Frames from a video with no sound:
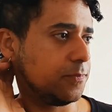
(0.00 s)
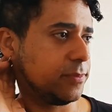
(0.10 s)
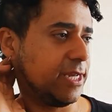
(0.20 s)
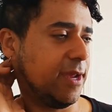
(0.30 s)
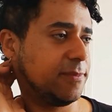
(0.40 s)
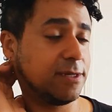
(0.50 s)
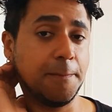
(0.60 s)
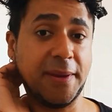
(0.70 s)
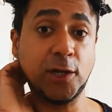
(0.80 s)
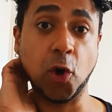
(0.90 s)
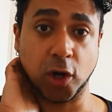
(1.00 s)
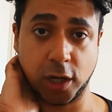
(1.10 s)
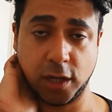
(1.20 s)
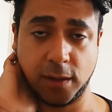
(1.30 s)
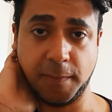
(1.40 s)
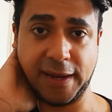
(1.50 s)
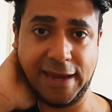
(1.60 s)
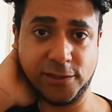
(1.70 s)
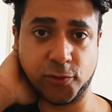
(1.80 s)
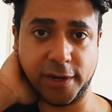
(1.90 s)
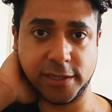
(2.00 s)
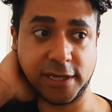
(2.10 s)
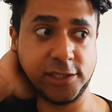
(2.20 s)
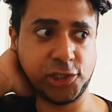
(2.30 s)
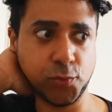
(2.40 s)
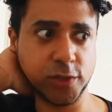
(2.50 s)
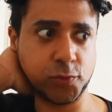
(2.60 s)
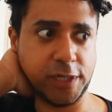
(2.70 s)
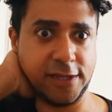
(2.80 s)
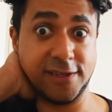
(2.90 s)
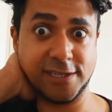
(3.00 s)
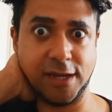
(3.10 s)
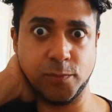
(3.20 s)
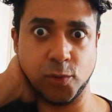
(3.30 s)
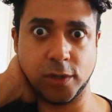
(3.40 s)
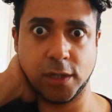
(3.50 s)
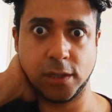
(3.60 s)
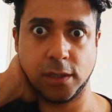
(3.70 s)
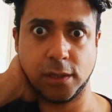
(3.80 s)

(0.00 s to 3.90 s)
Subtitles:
named Menok by Anne Rice, and she was reading the same book